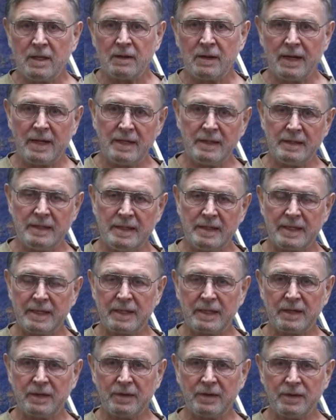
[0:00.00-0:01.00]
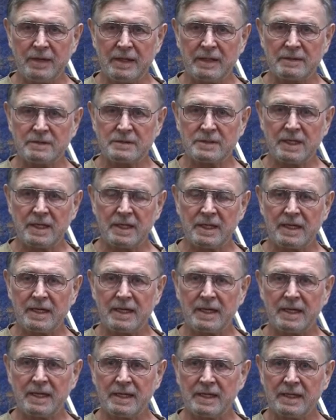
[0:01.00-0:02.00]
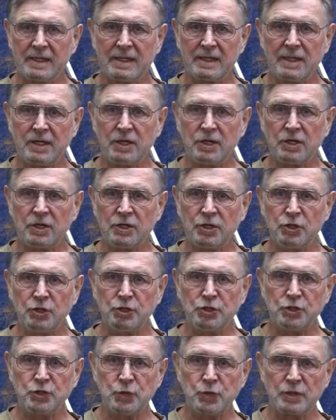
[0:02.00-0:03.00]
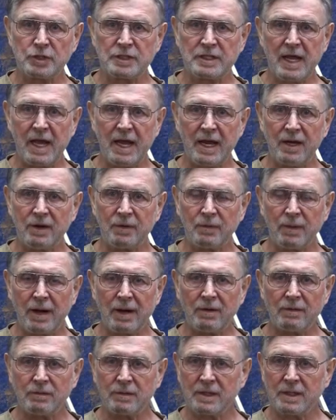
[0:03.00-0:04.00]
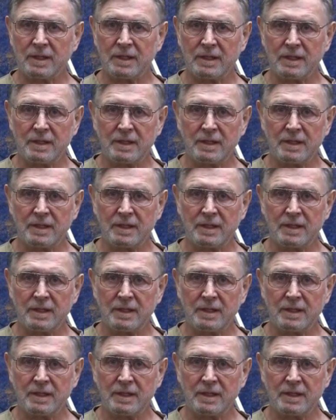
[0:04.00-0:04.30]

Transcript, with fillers: Well, you know, it was a usual day around